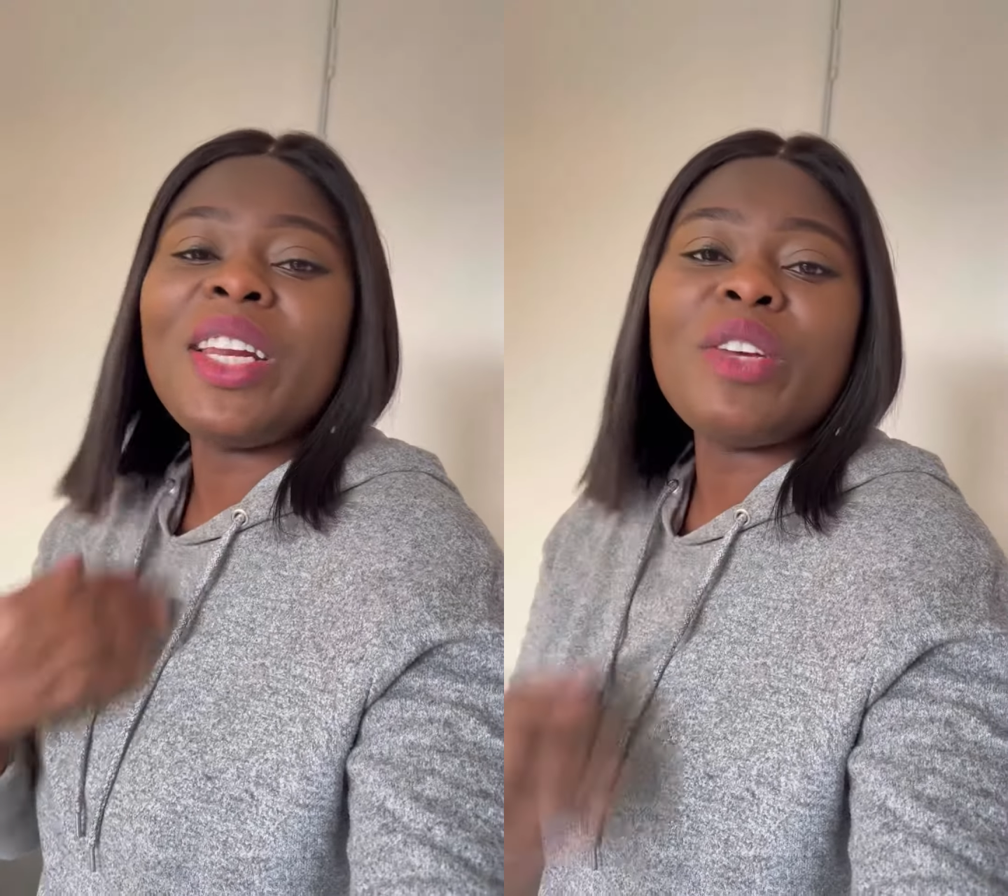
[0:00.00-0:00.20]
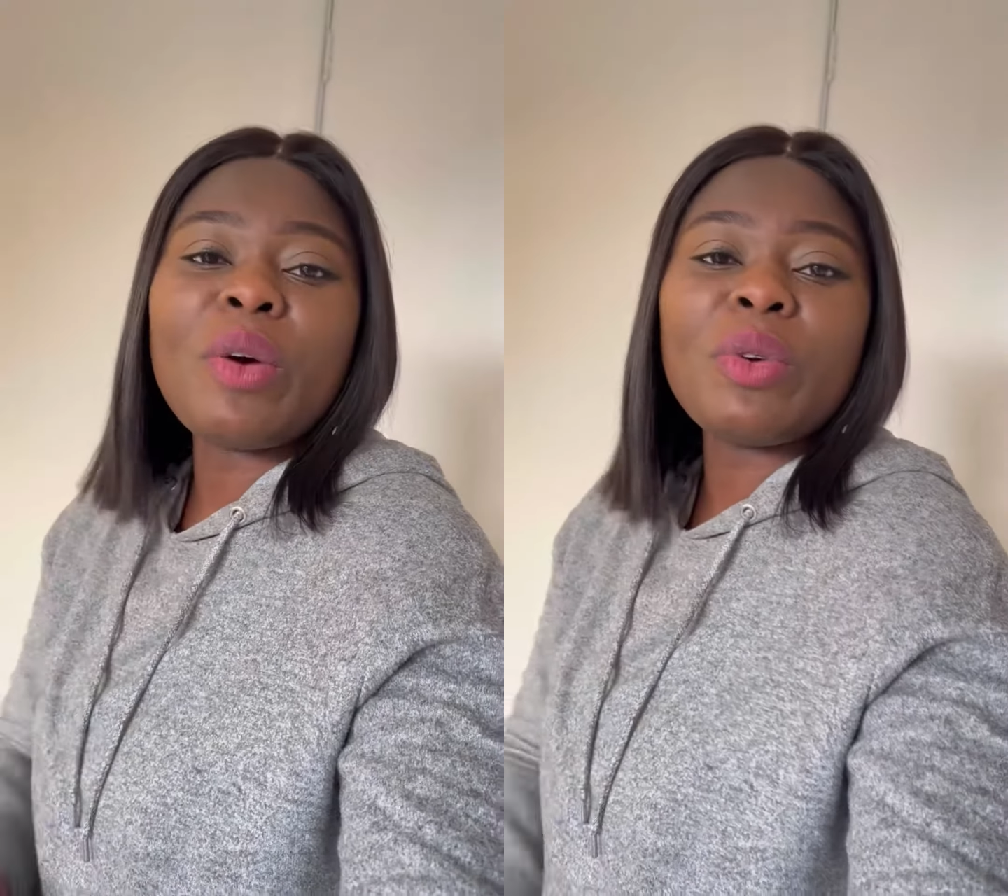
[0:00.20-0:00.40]

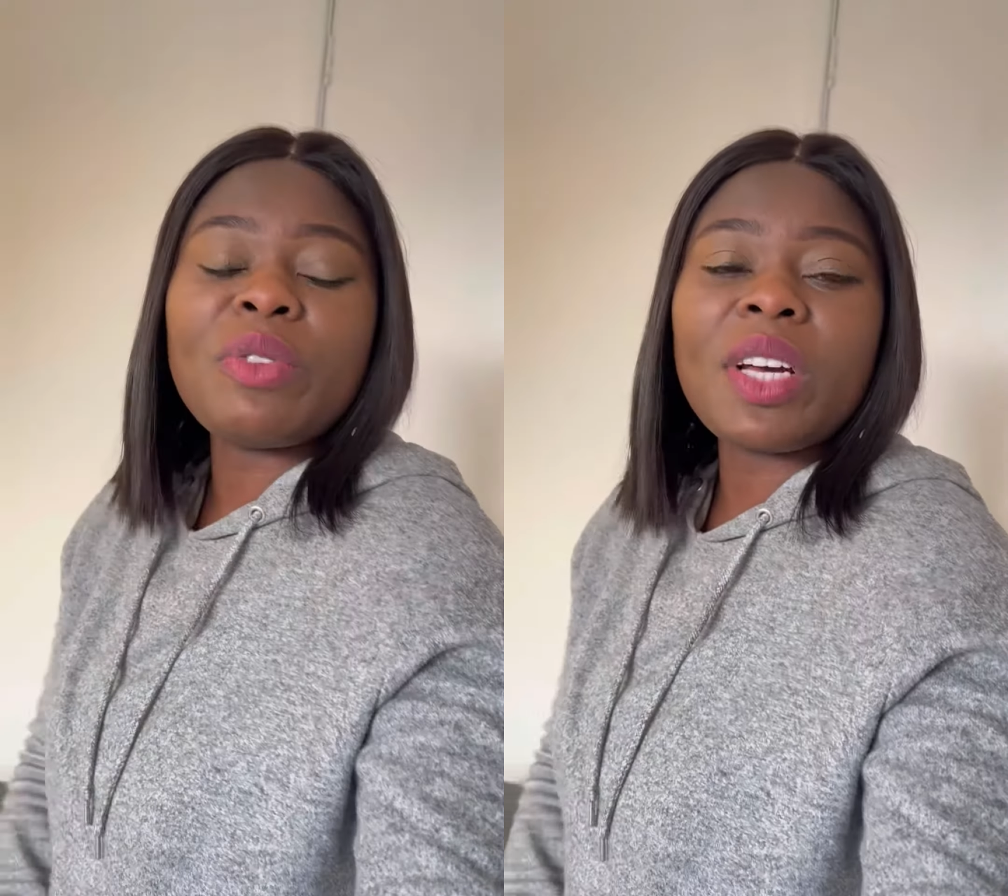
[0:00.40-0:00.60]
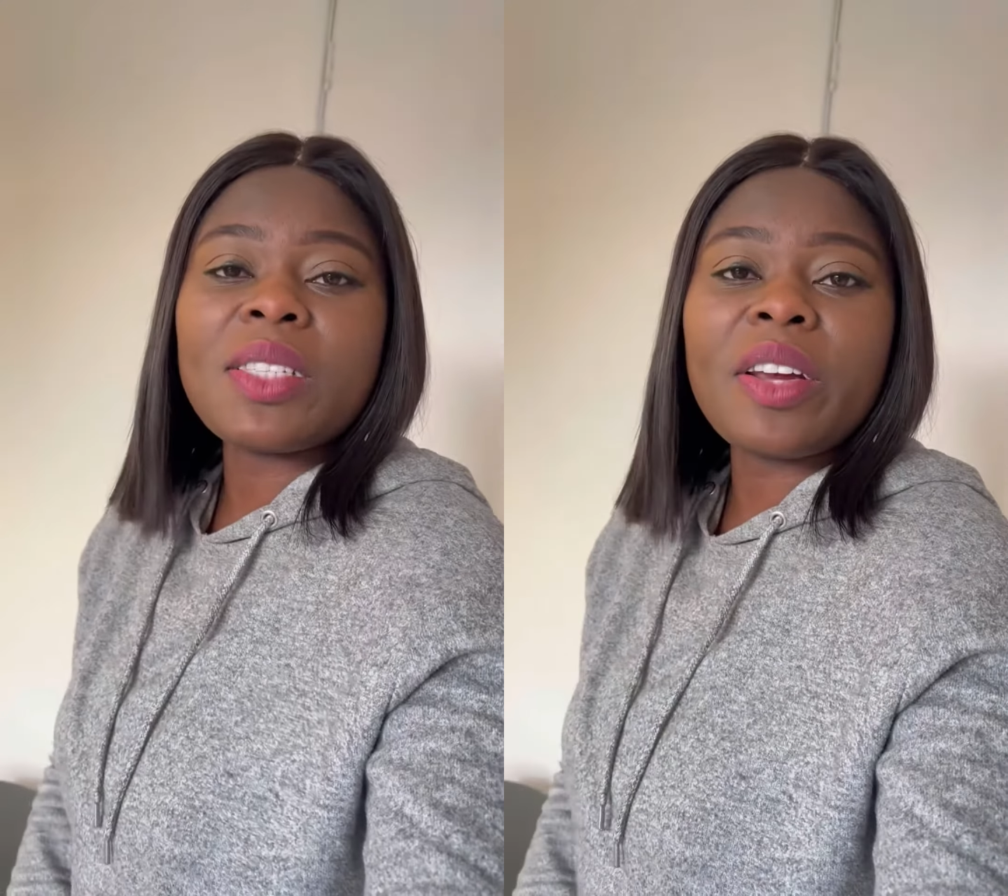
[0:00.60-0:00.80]
Live with
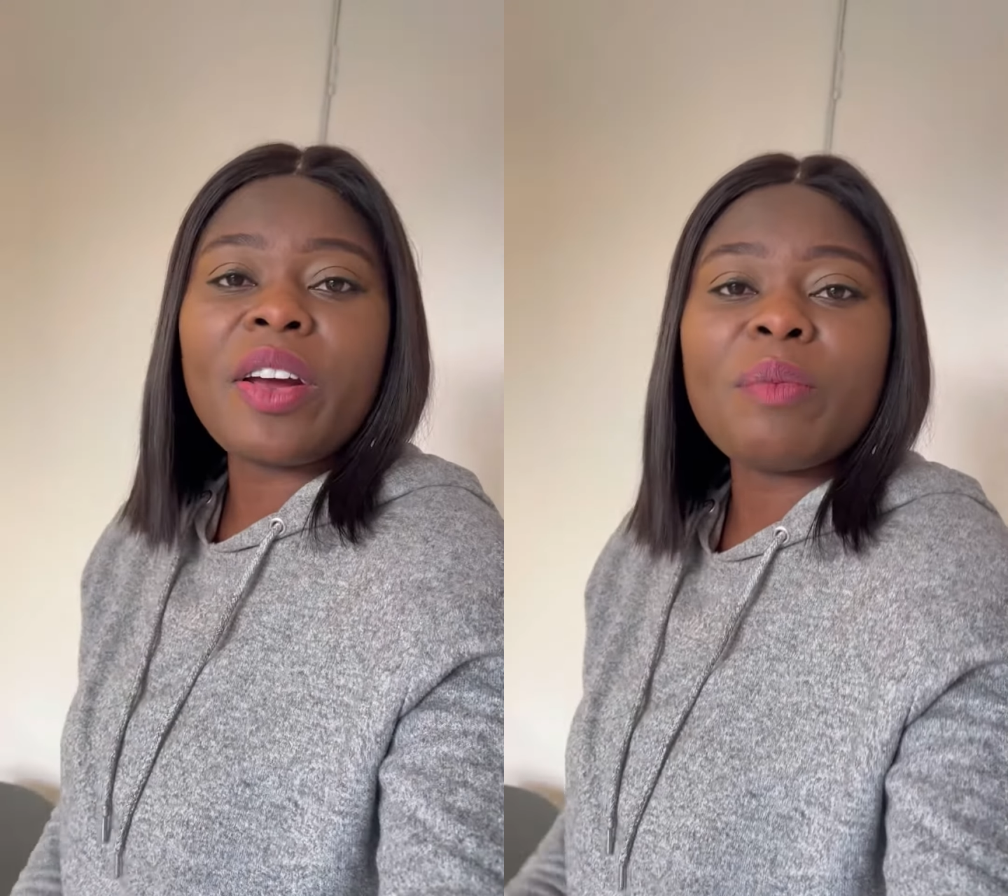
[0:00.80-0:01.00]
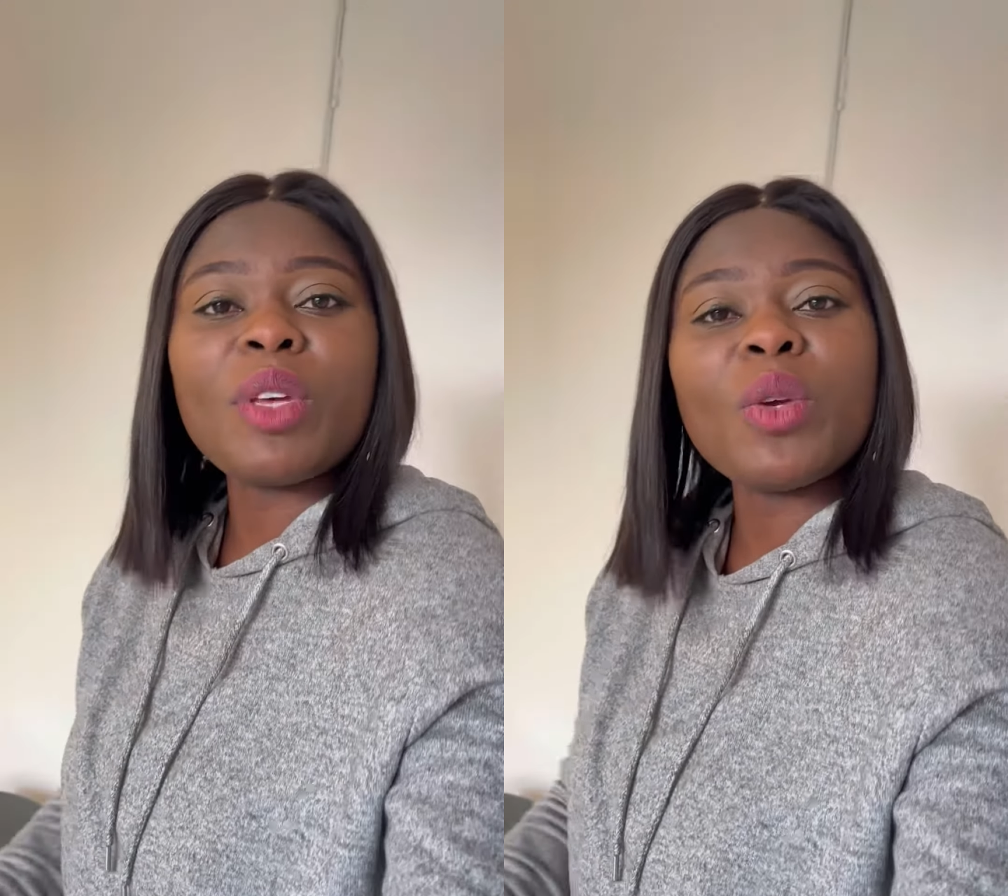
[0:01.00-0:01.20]
Faks
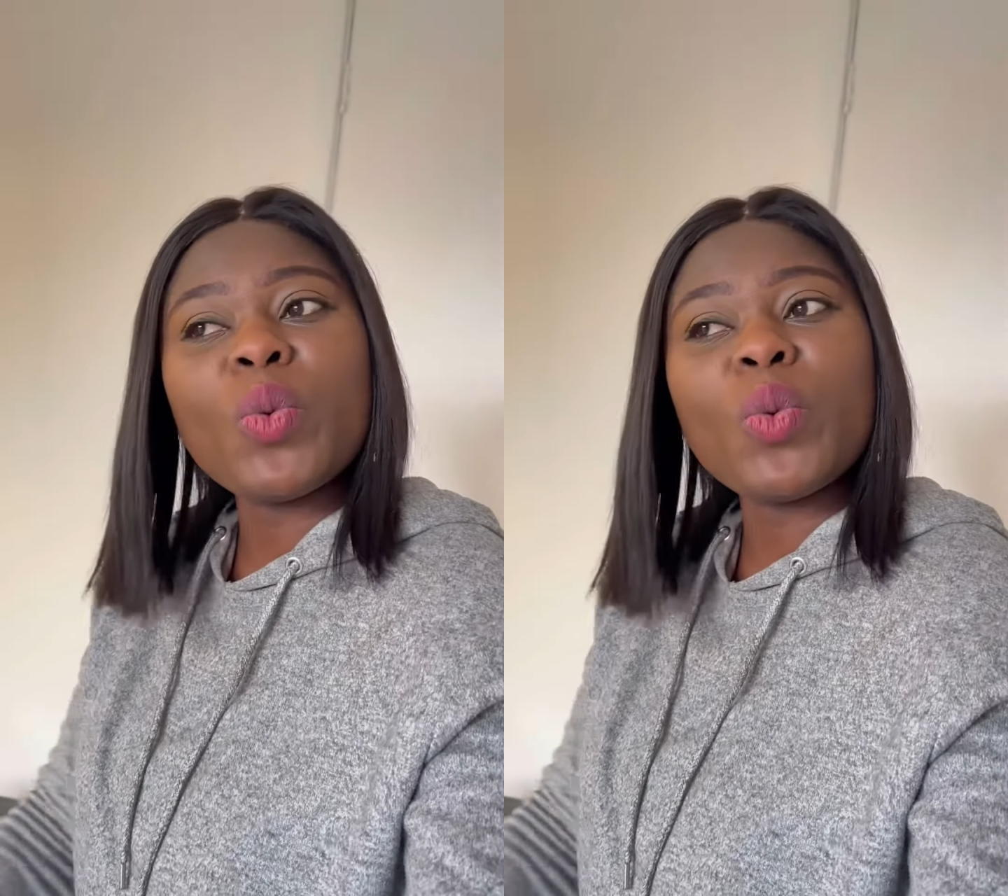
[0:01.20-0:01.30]
Therapy